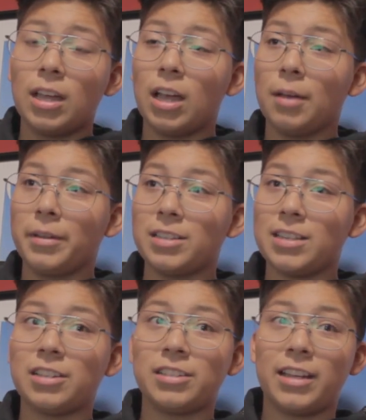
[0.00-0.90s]
and
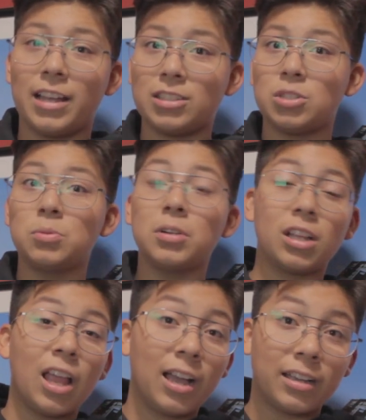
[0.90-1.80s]
it's actually at 2
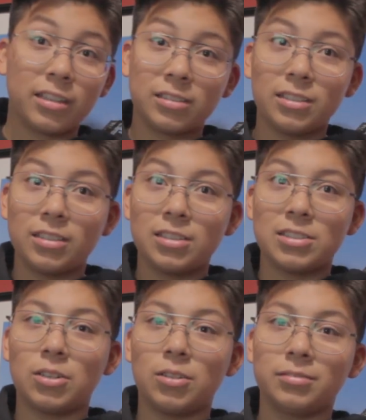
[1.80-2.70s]
o'clock,
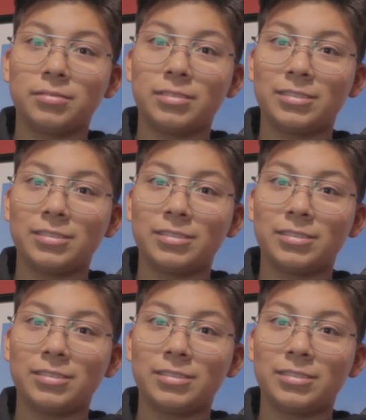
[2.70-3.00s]
so